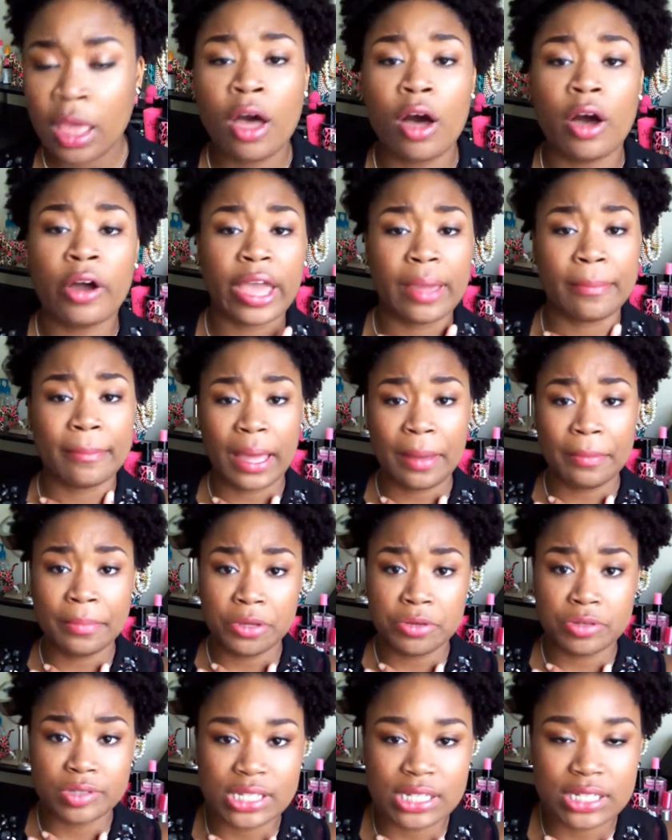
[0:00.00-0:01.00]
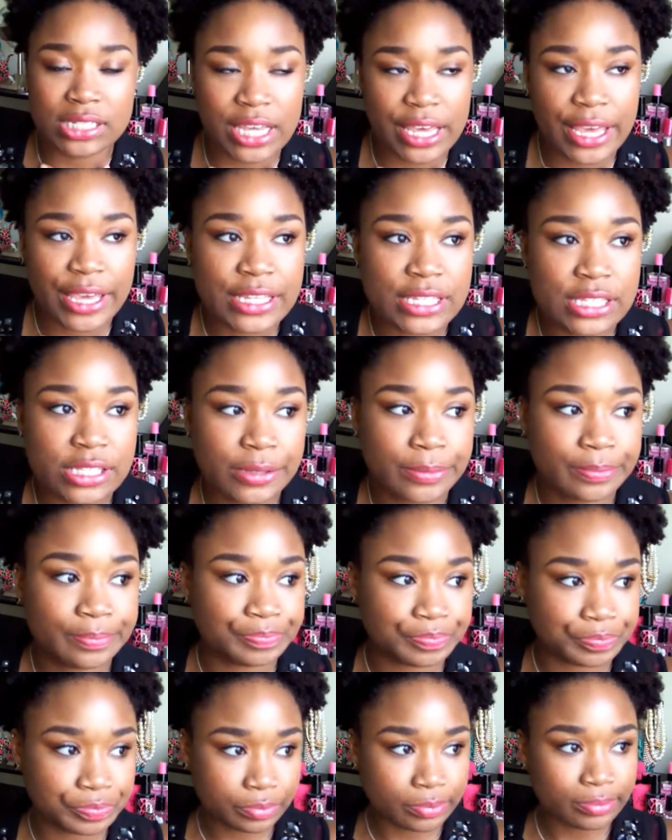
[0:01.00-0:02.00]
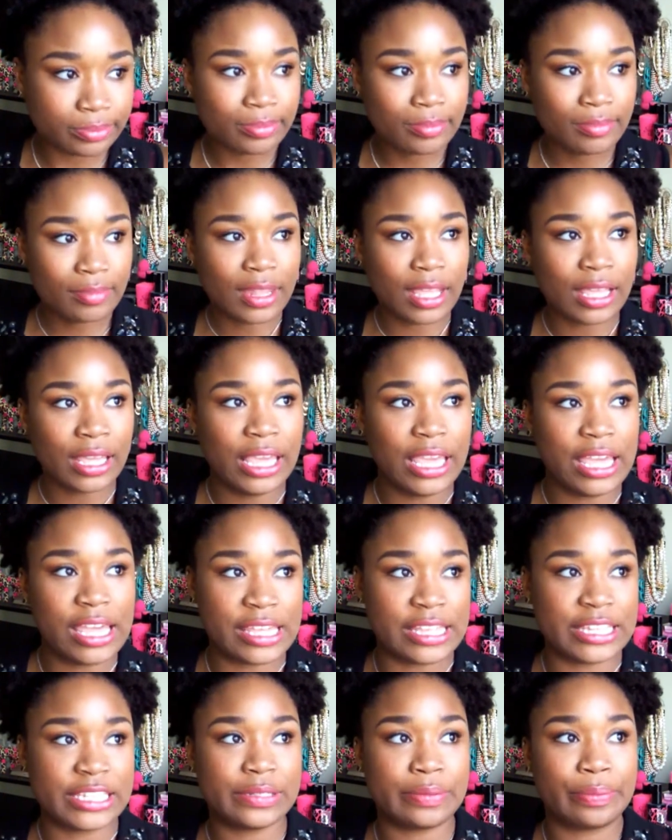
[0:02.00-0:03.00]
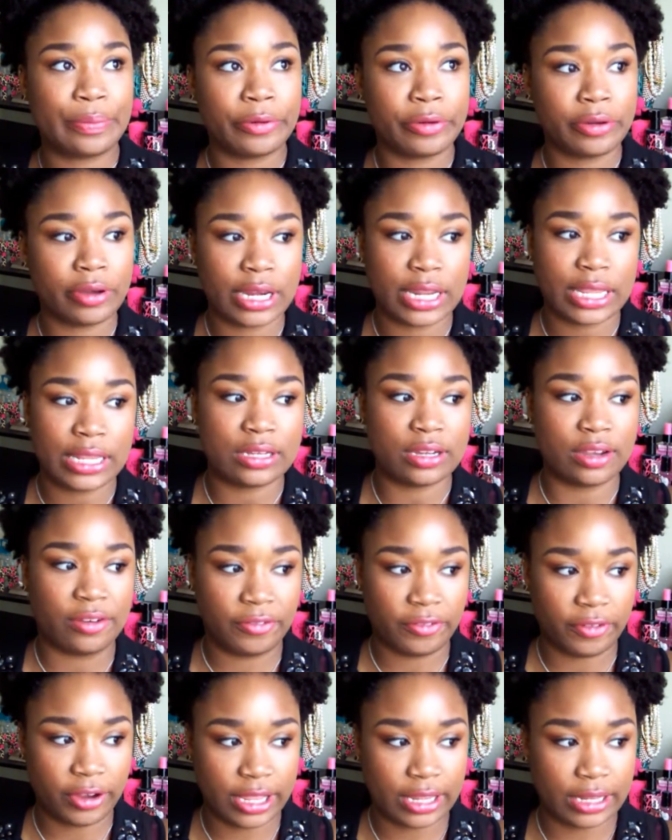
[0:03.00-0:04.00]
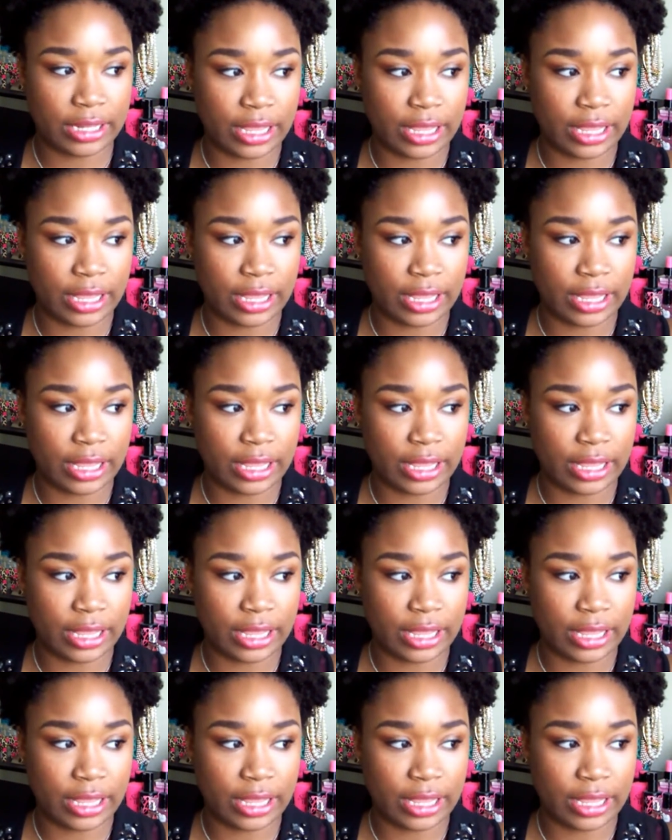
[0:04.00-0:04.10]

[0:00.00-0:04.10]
Okay, my music taste is pretty different.